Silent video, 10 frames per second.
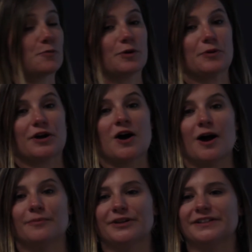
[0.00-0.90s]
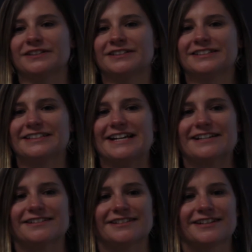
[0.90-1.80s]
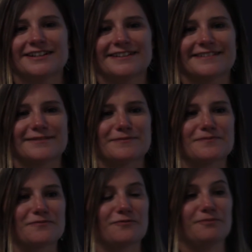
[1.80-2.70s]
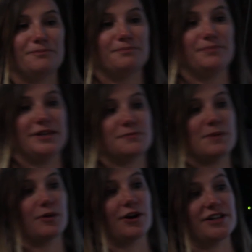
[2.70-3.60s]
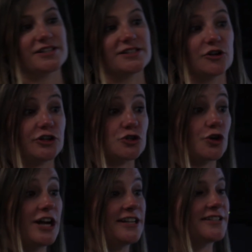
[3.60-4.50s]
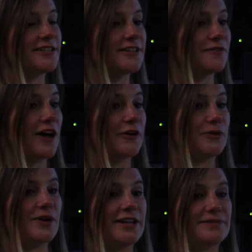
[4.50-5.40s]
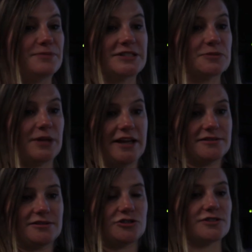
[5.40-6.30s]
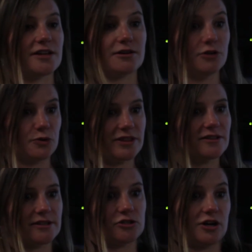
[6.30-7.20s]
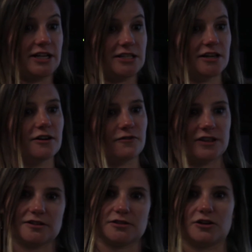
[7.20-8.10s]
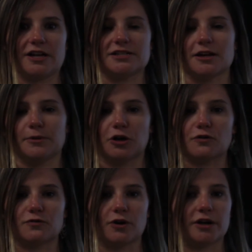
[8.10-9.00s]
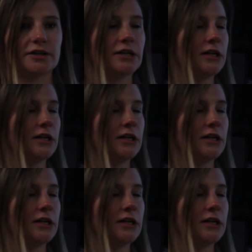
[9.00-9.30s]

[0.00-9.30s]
more and more common, and these people aren't necessarily trained to evaluate business plans. It's just like, oh, do I think that's a good idea? If I think it's a good idea, I'm going to go for it.